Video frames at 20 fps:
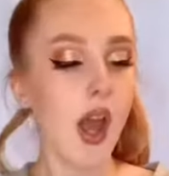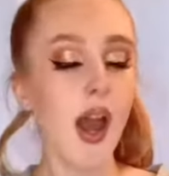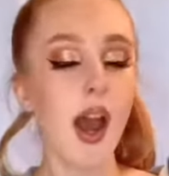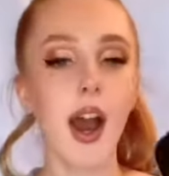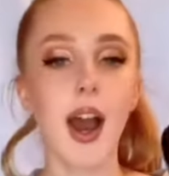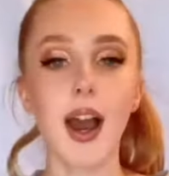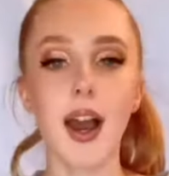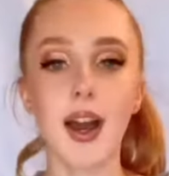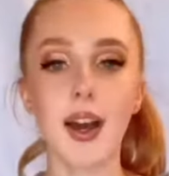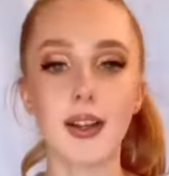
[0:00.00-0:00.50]

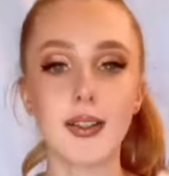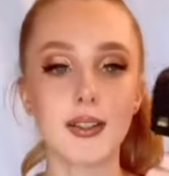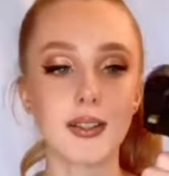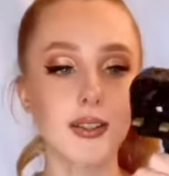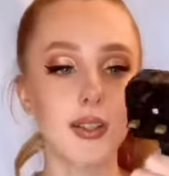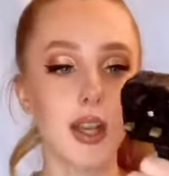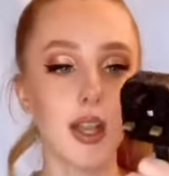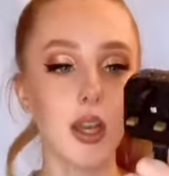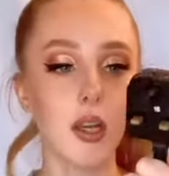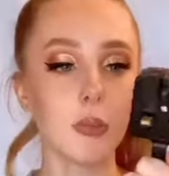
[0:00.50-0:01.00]
and
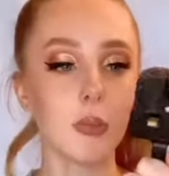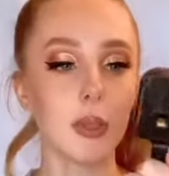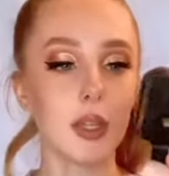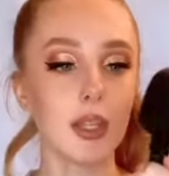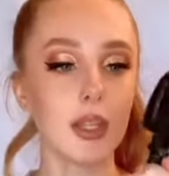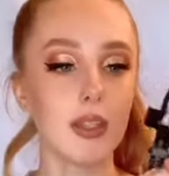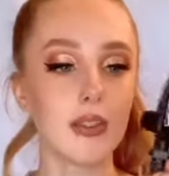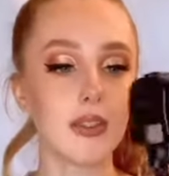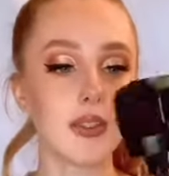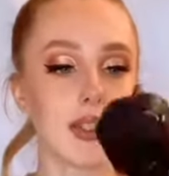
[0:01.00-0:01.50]
it'll be
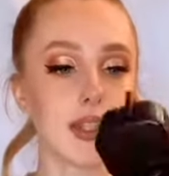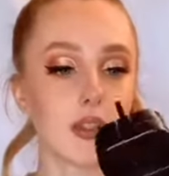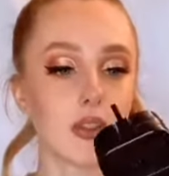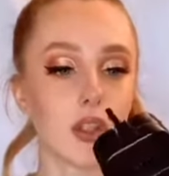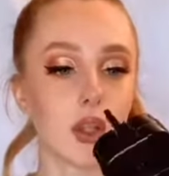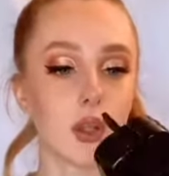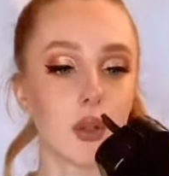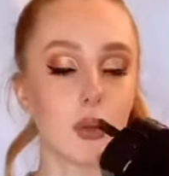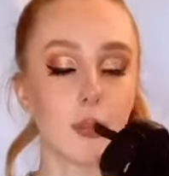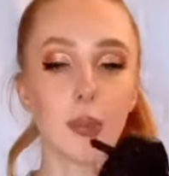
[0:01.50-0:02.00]
easy
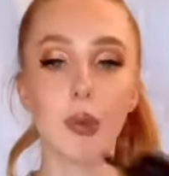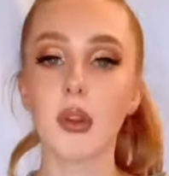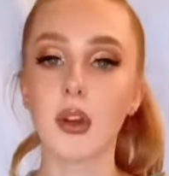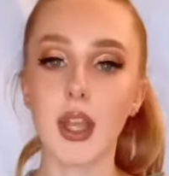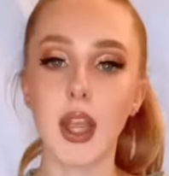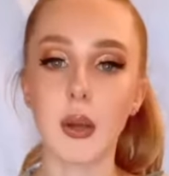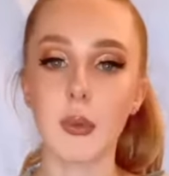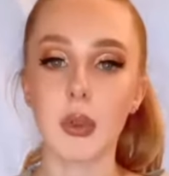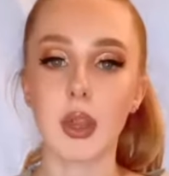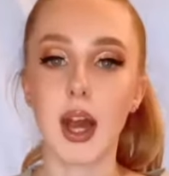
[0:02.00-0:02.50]
to plug
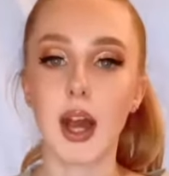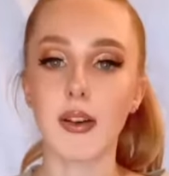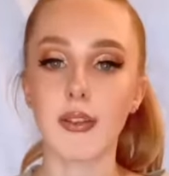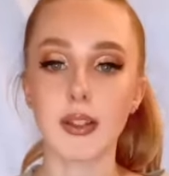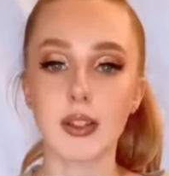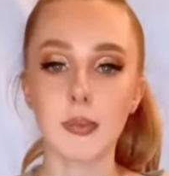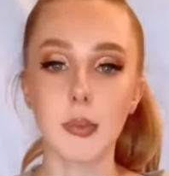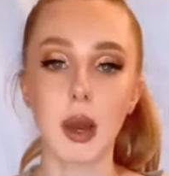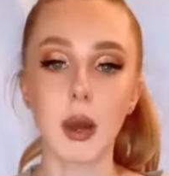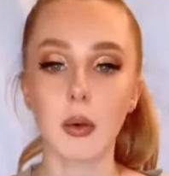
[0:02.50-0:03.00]
in without having
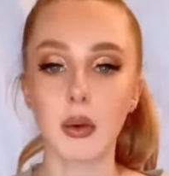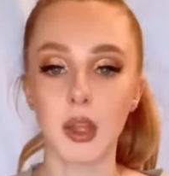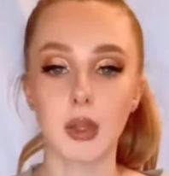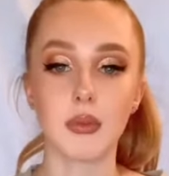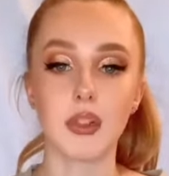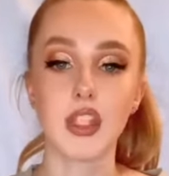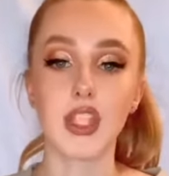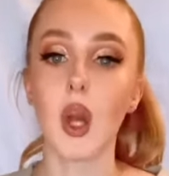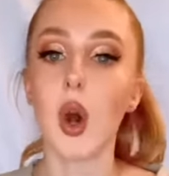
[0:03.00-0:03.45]
to buy one of them really